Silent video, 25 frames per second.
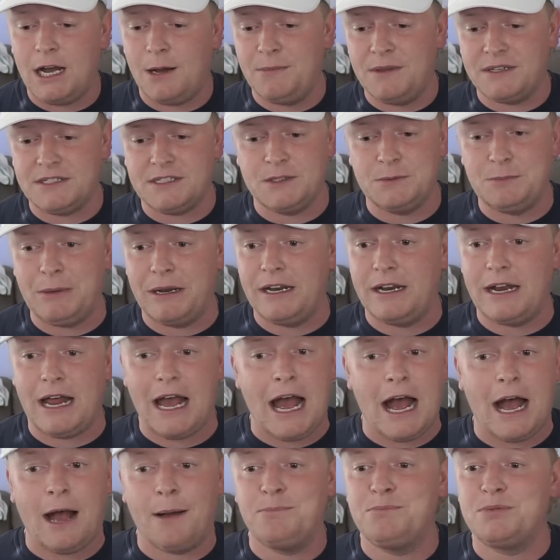This has been an
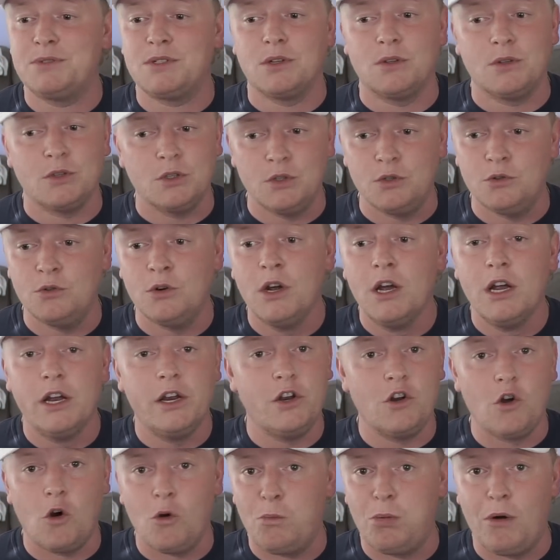absolute
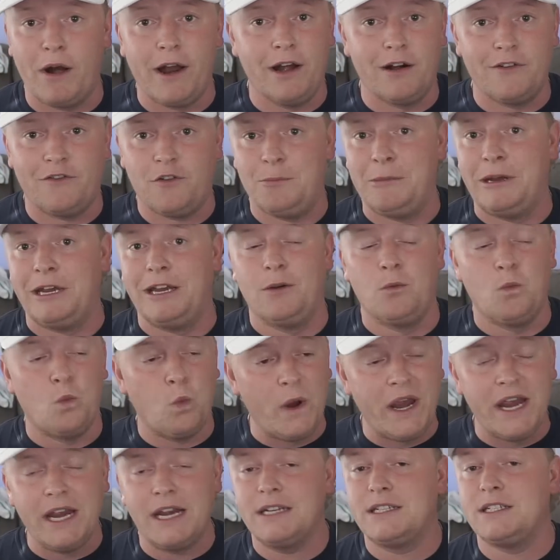no-brainer for me
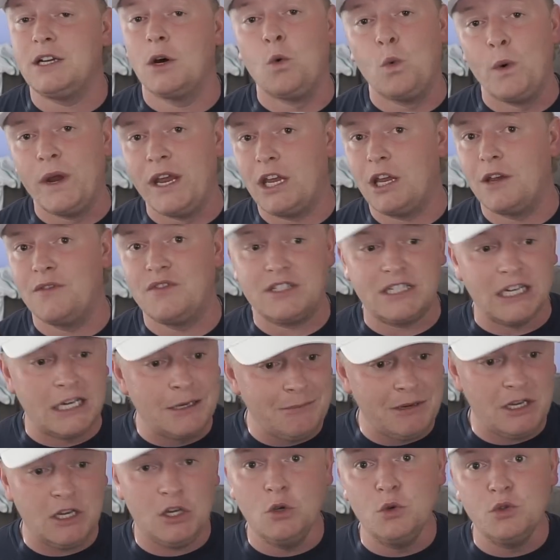week to week. You've
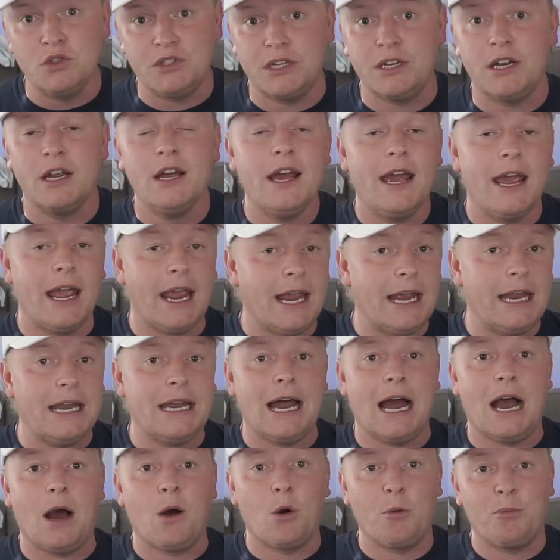seen me use it
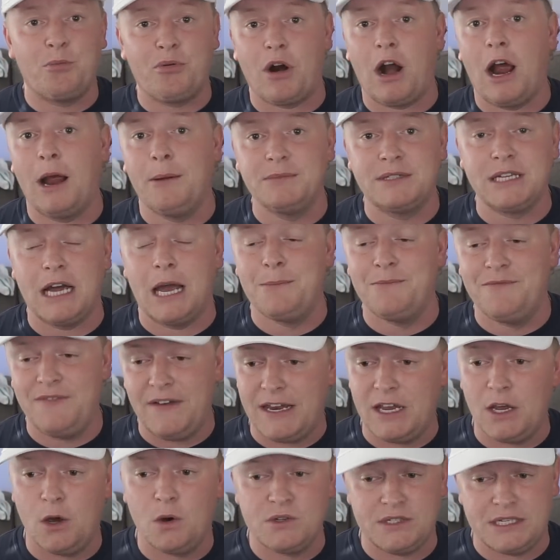in our primetime
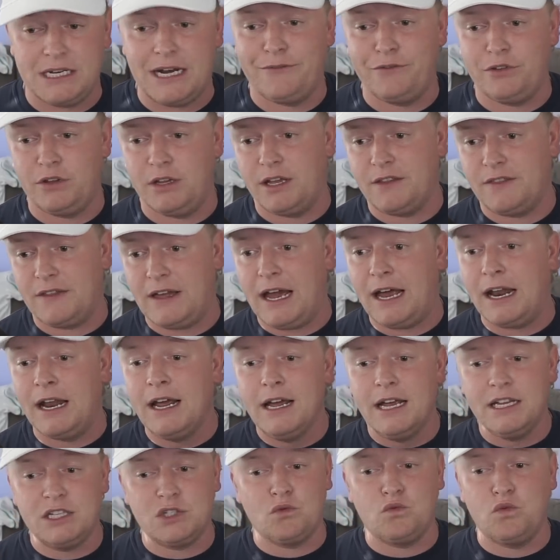videos and everything like that.
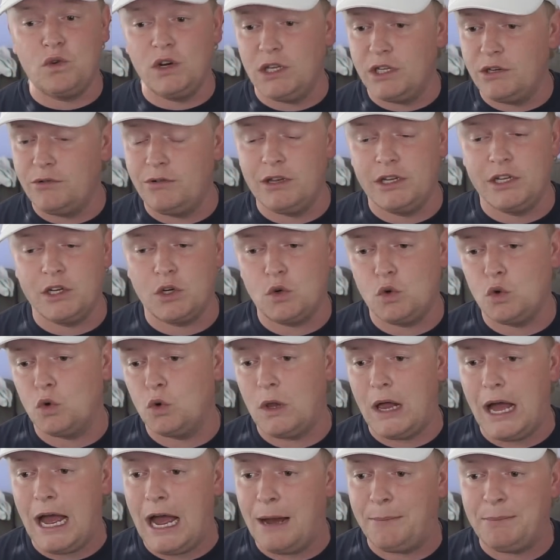It's a really, really
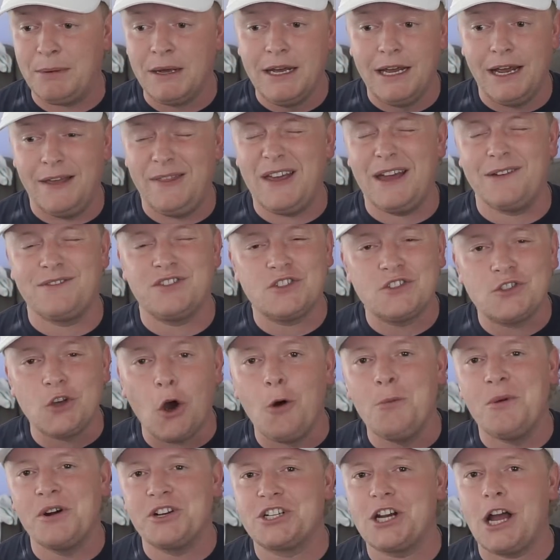cool app, and they have
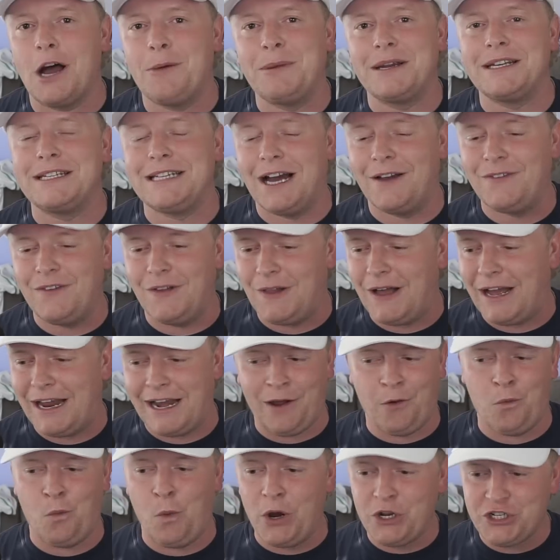so much coming down the line.
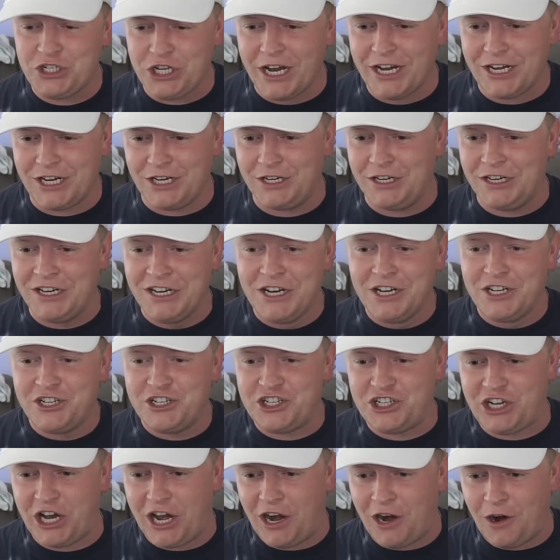I wish I could
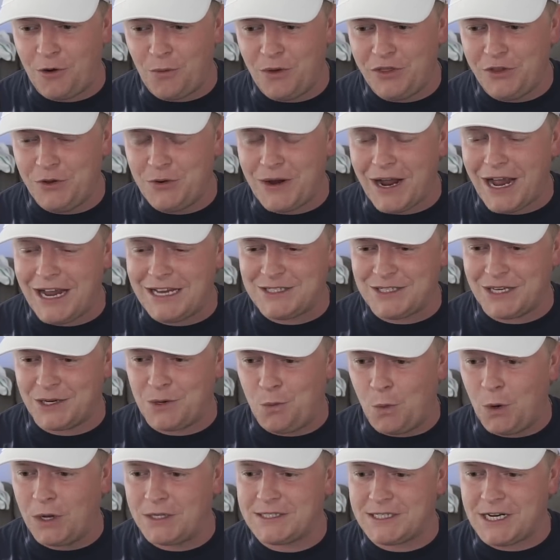share with you guys
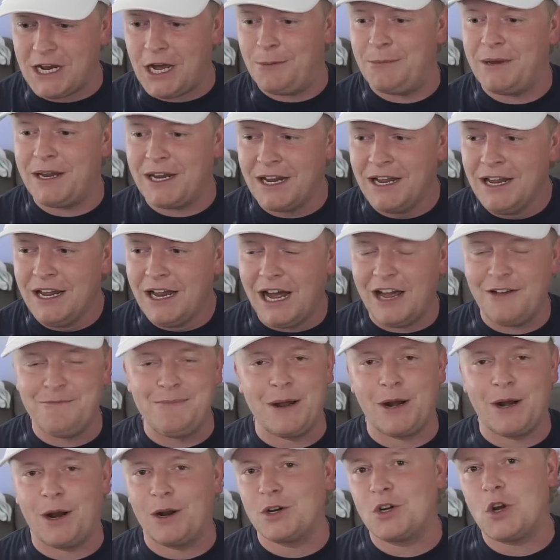like what's coming. I've
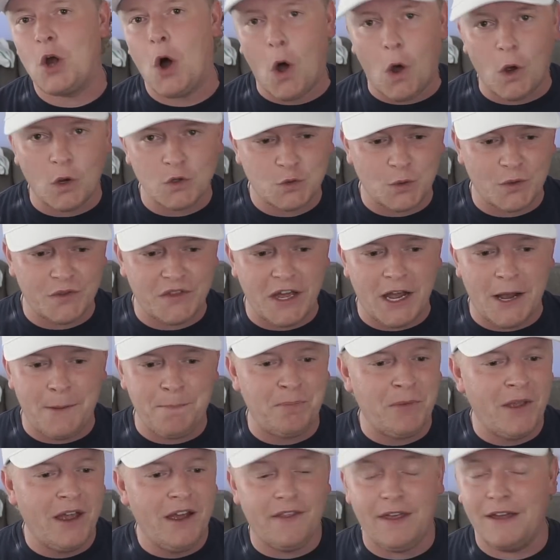been on calls with
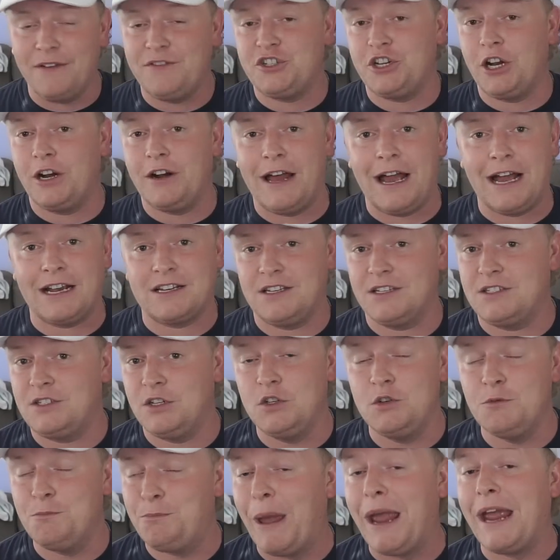them. They've shared access to
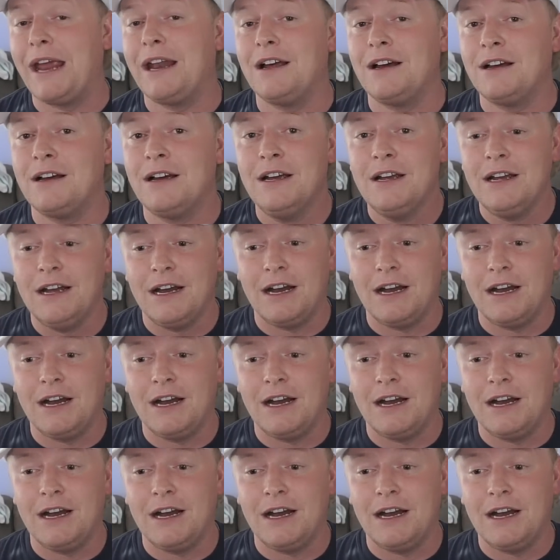new beta,